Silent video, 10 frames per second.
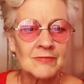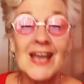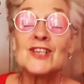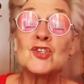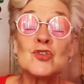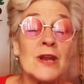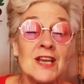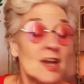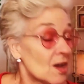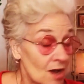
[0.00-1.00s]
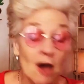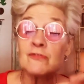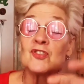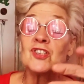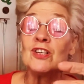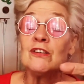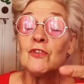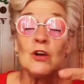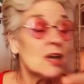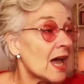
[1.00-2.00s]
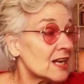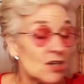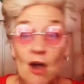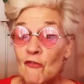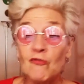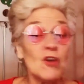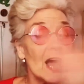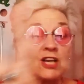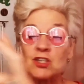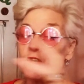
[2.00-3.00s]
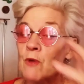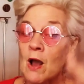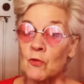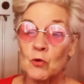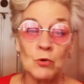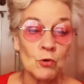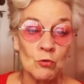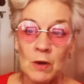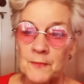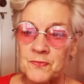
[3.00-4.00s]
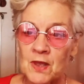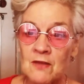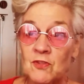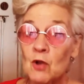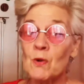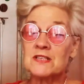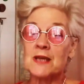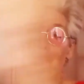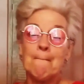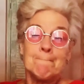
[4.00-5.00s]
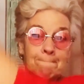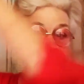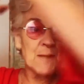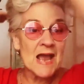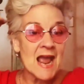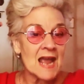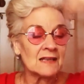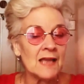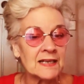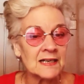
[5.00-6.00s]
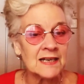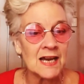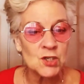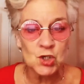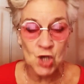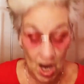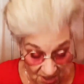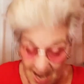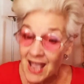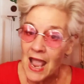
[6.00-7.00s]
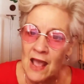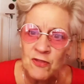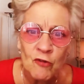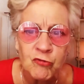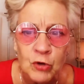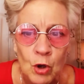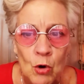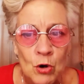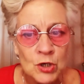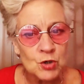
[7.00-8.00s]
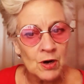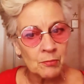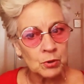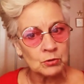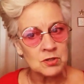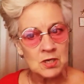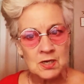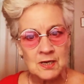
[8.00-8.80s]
A streak of silver light flashed around the room. There was a bang like a gunshot, and the floor trembled.